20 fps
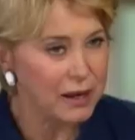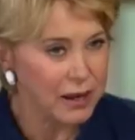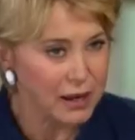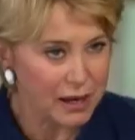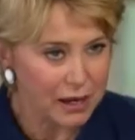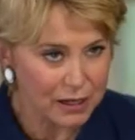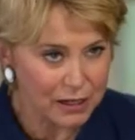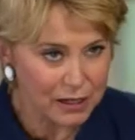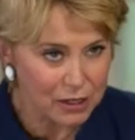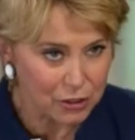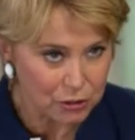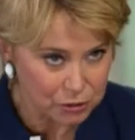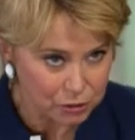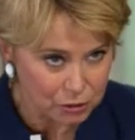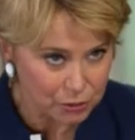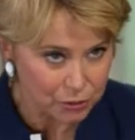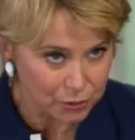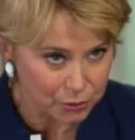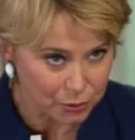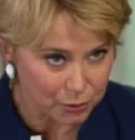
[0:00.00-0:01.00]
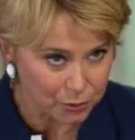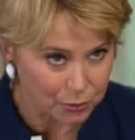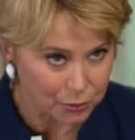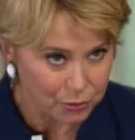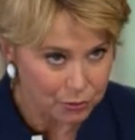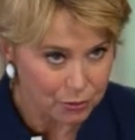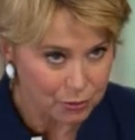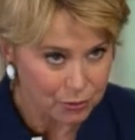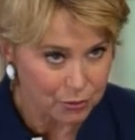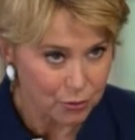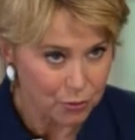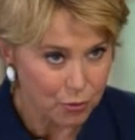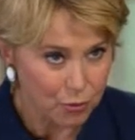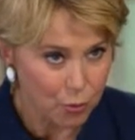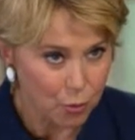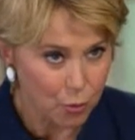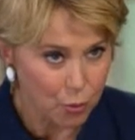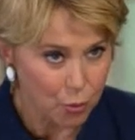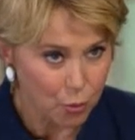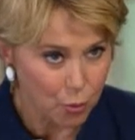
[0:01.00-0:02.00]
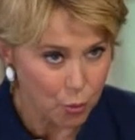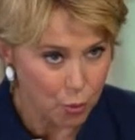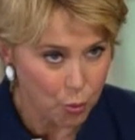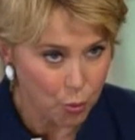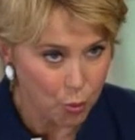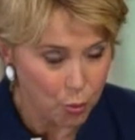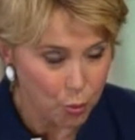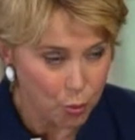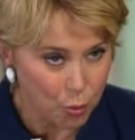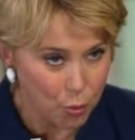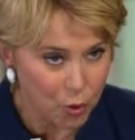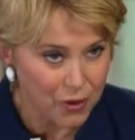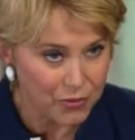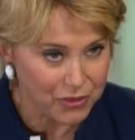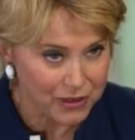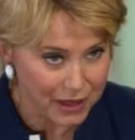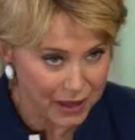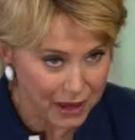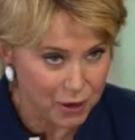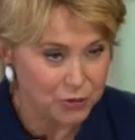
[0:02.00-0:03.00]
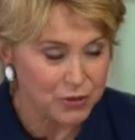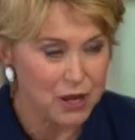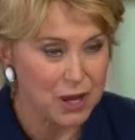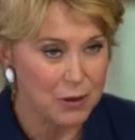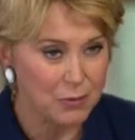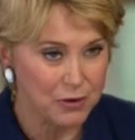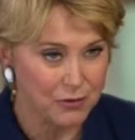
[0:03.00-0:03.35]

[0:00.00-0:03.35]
any clue what the outcome